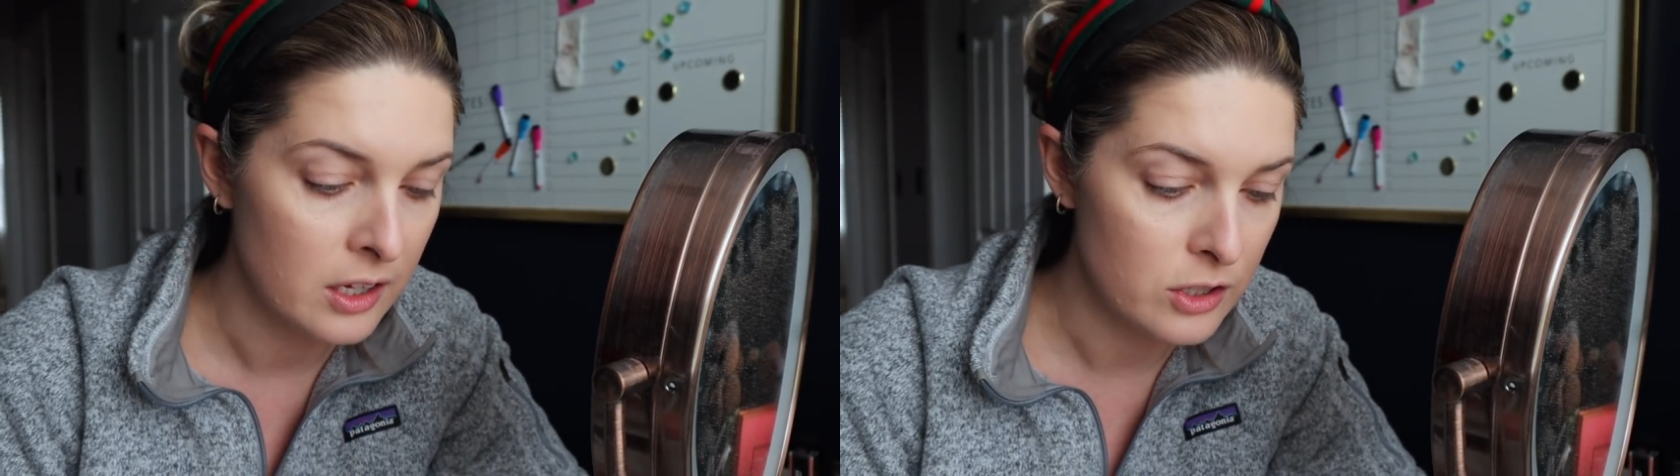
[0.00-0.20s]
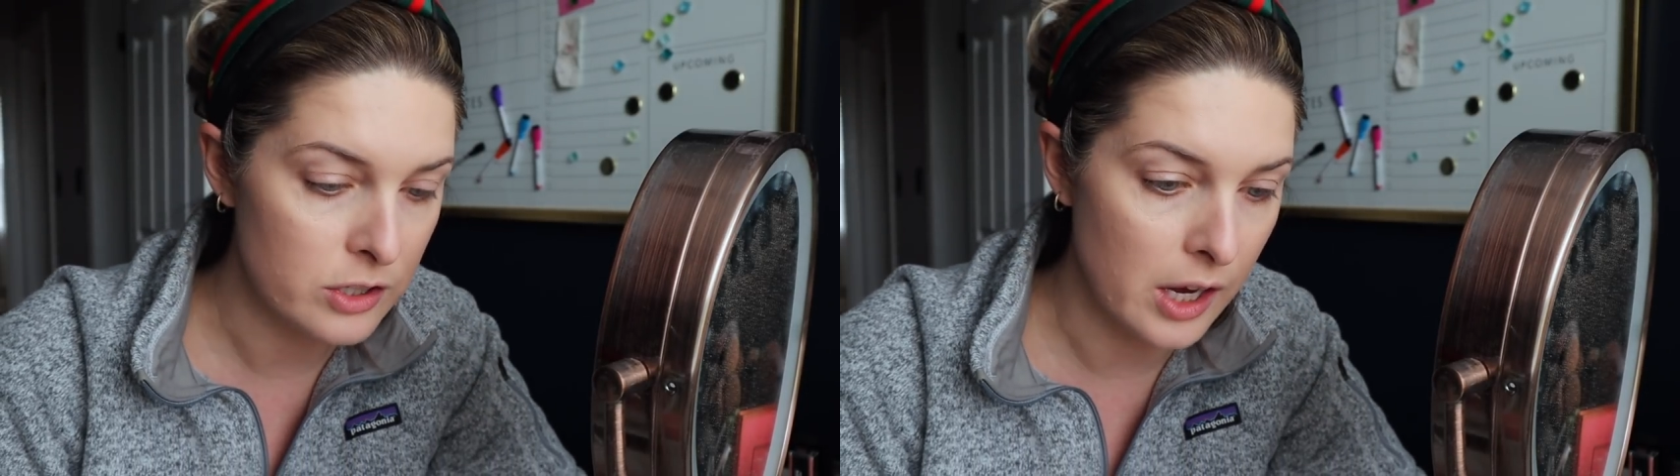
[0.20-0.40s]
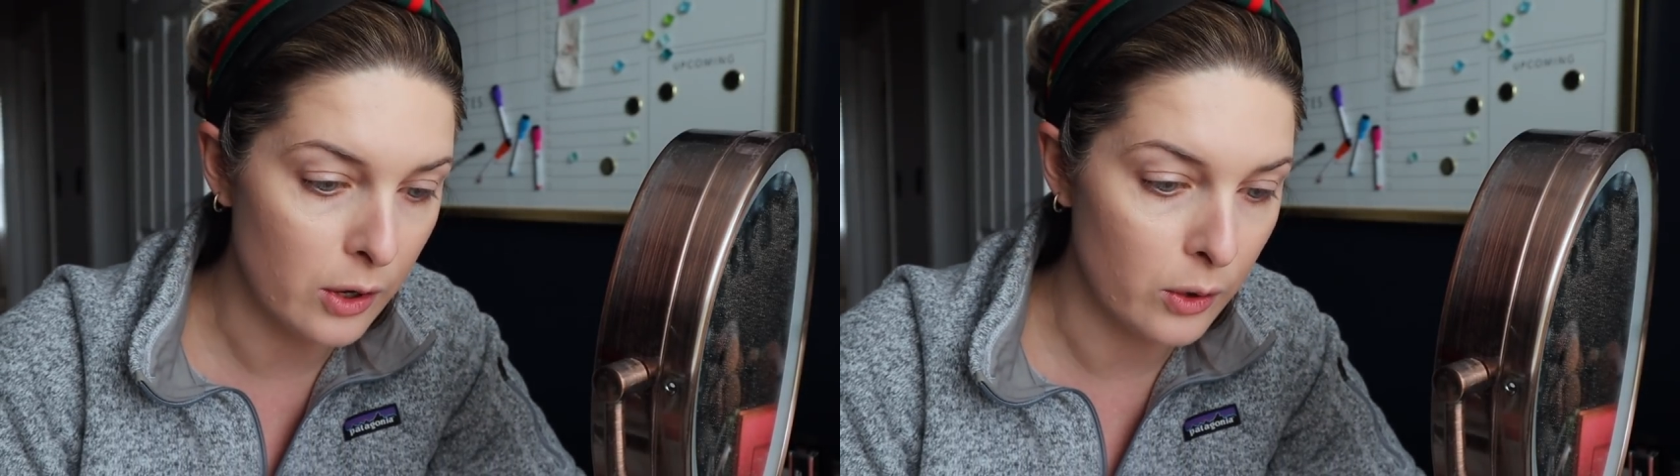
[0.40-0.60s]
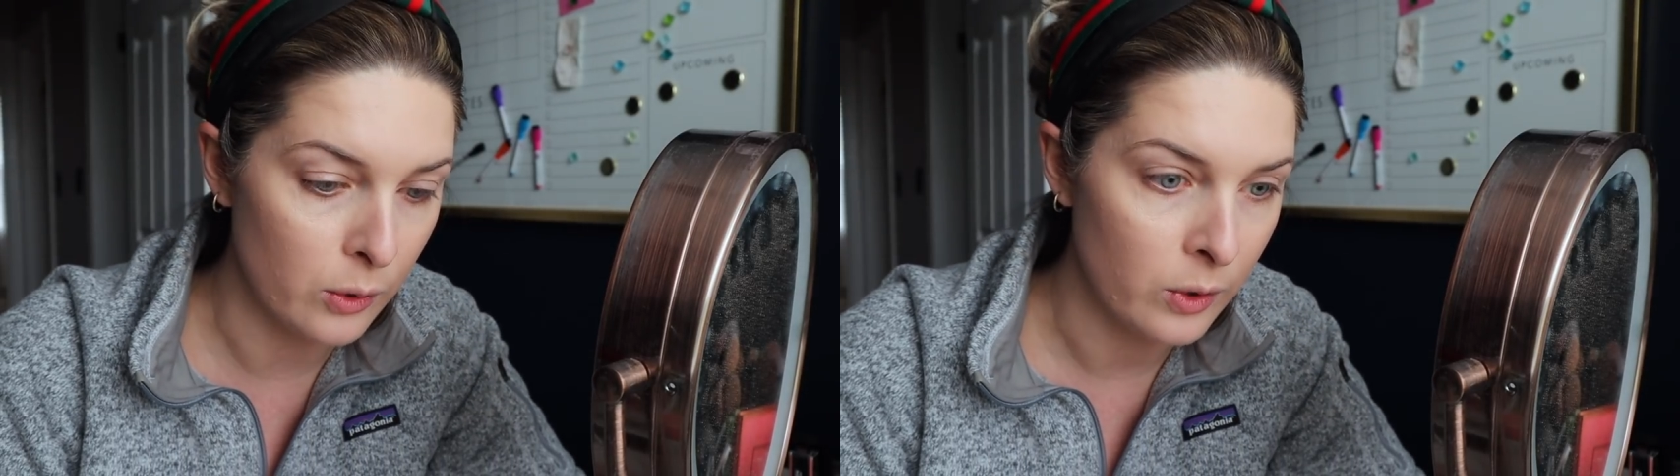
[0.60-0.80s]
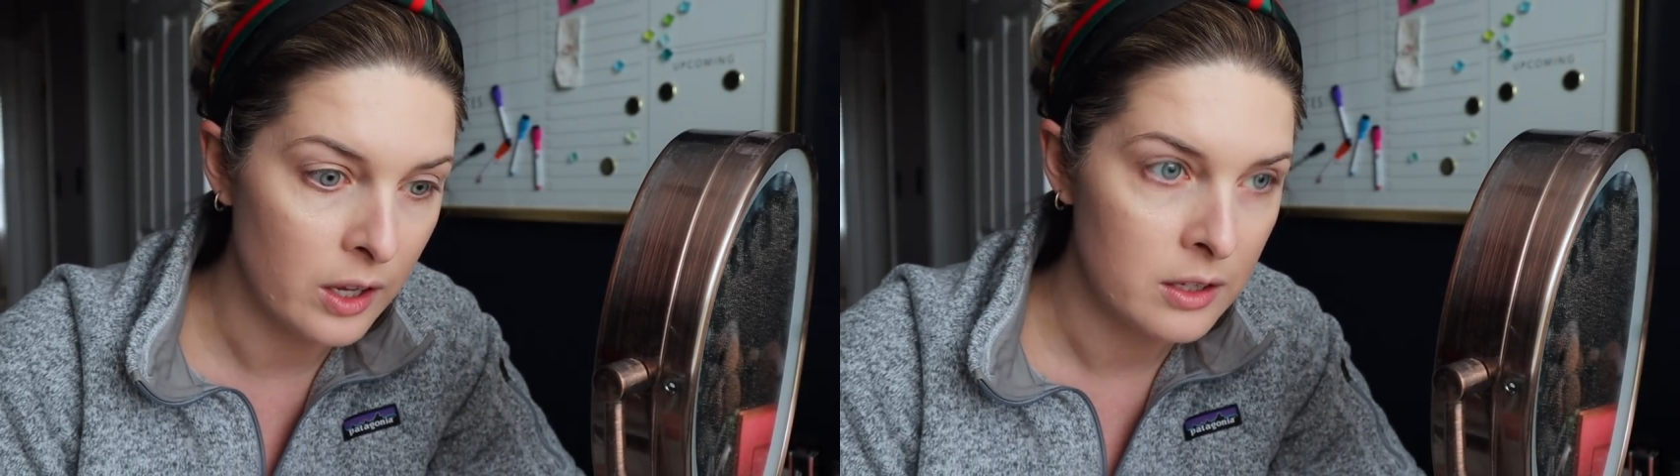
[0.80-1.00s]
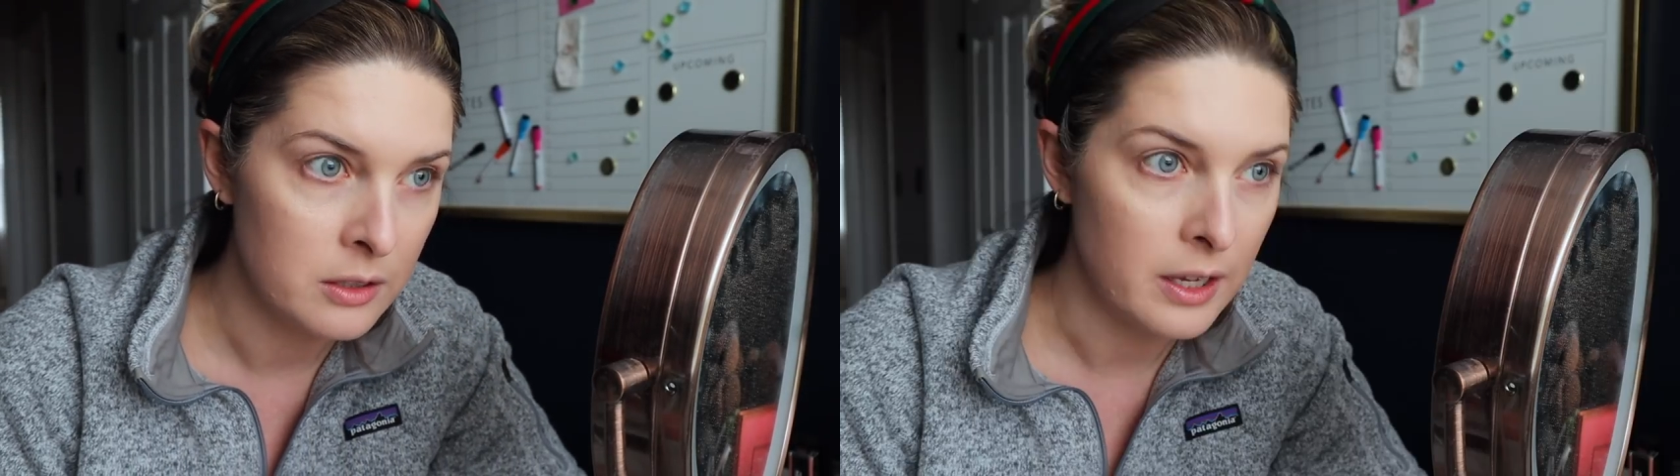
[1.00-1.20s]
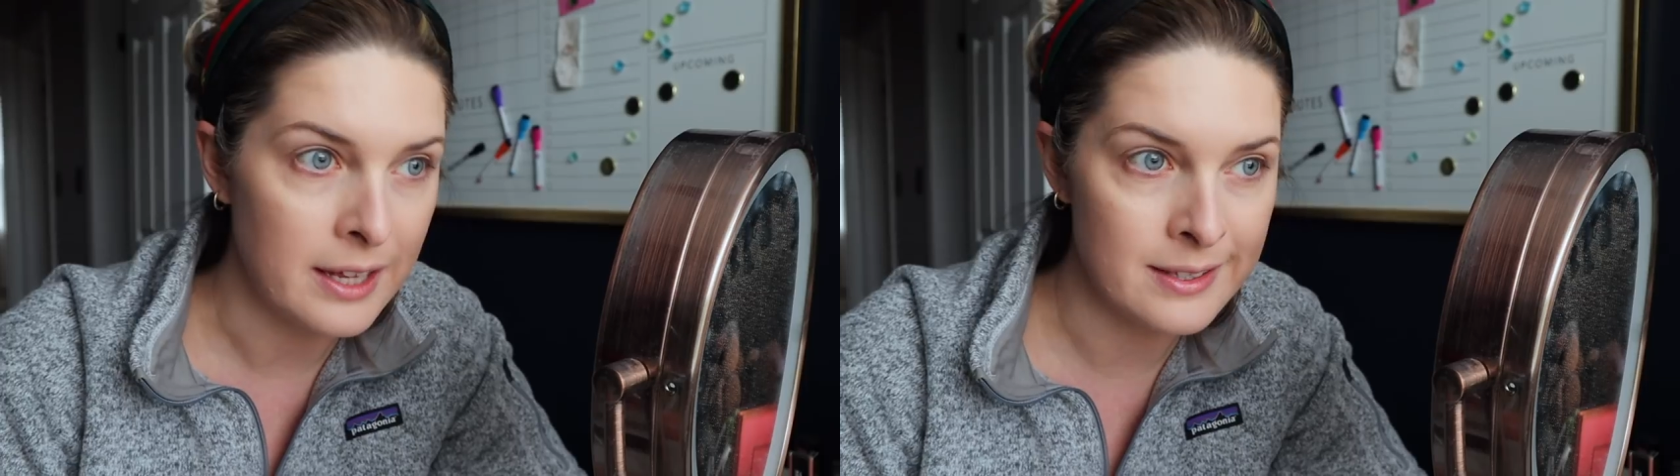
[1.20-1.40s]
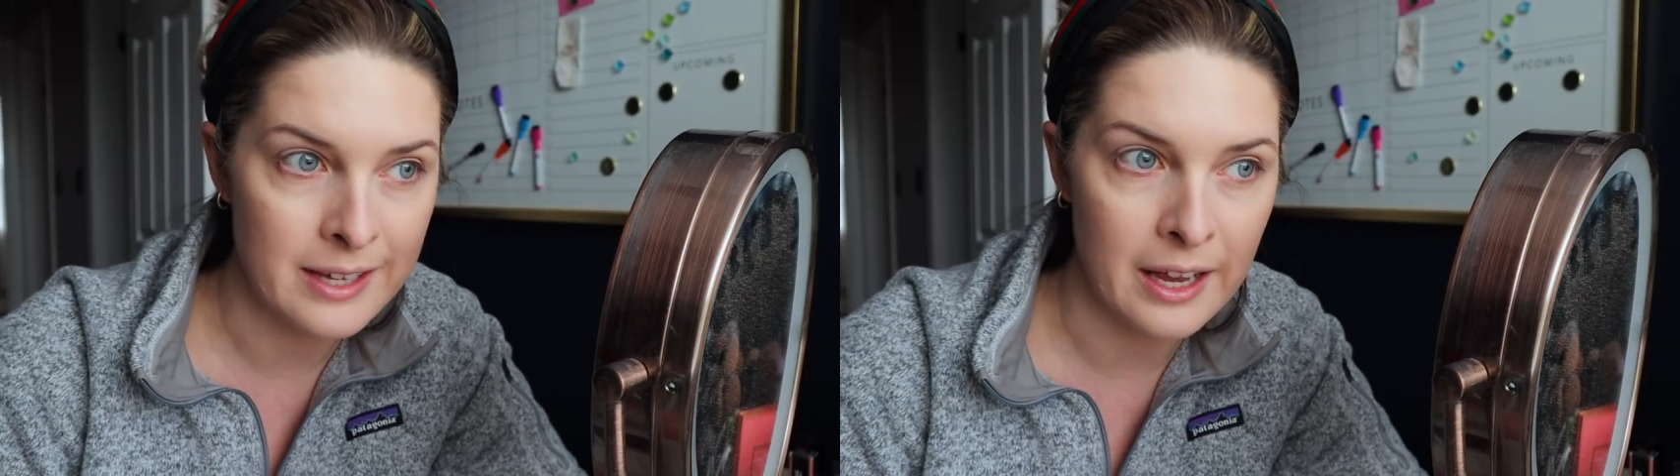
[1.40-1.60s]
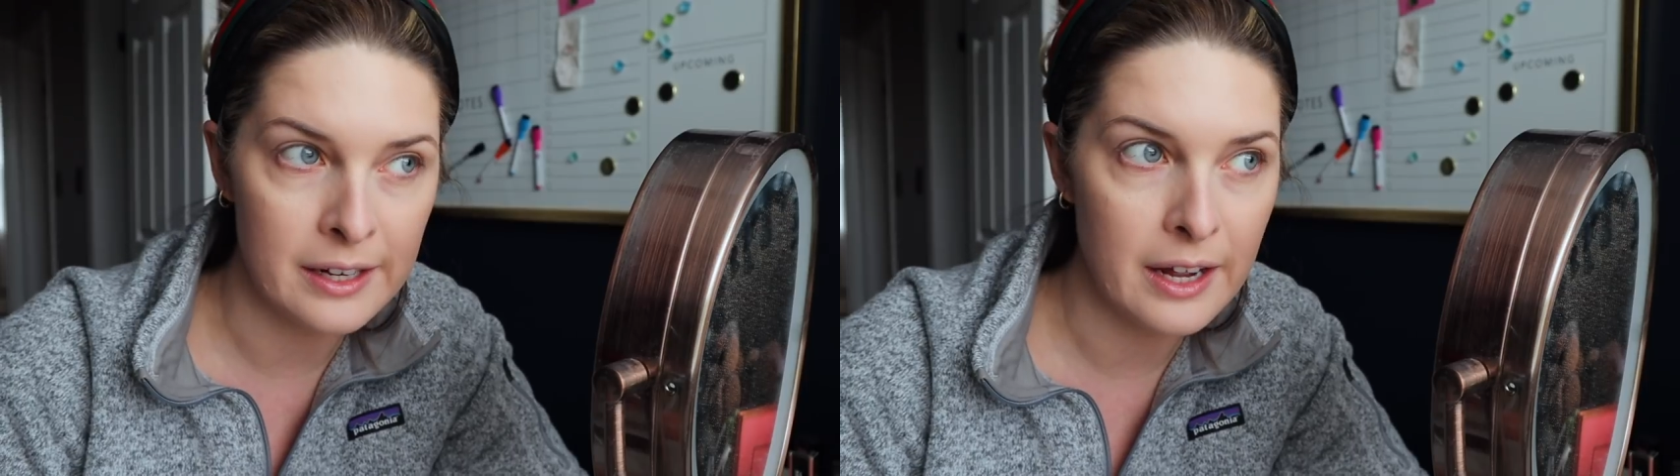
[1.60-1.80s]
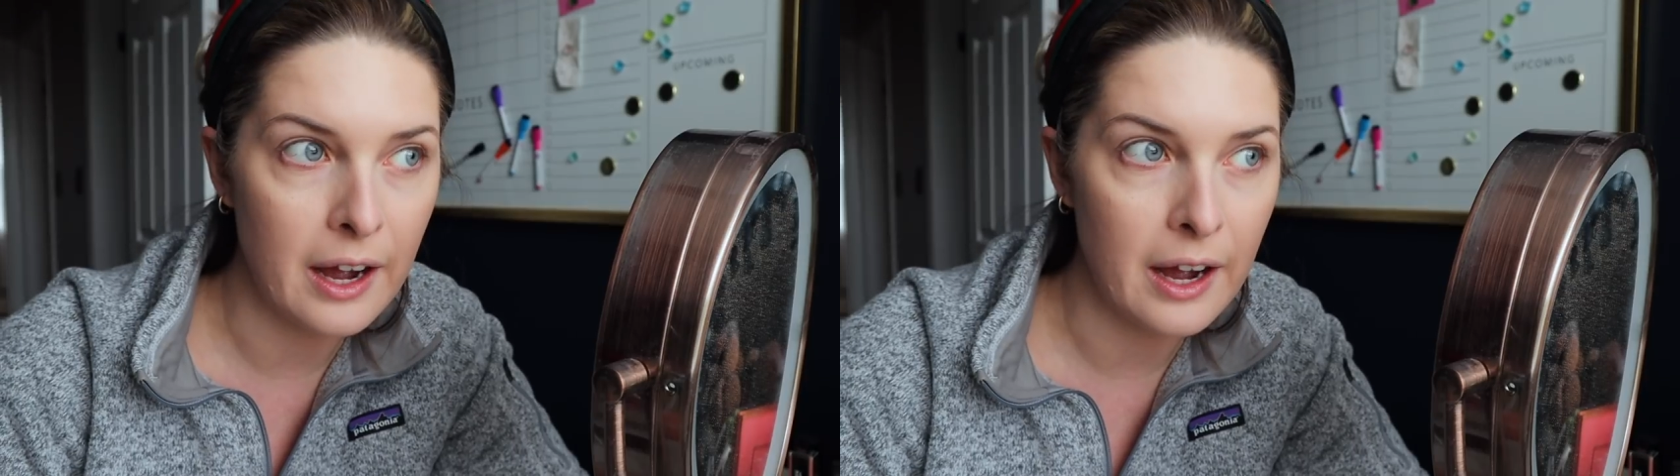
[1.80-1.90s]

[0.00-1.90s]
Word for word: So instead